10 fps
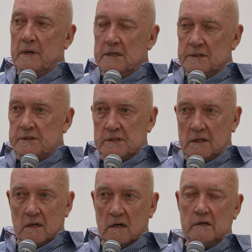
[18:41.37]
it's the
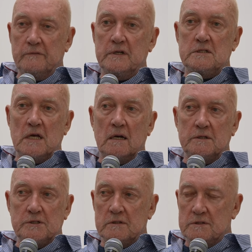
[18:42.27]
kind of
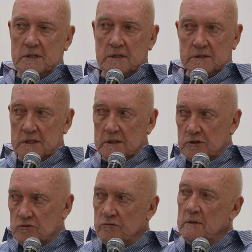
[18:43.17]
intelligence that's
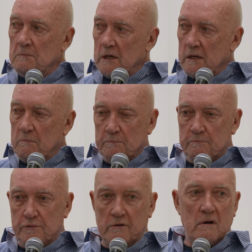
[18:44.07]
extremely
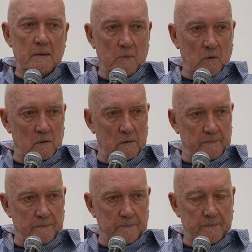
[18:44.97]
primal.
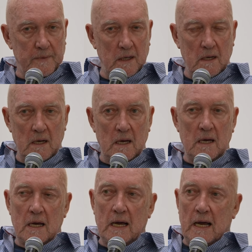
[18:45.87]

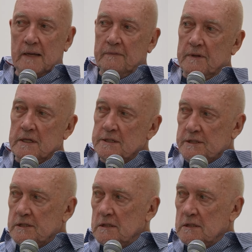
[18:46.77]
And this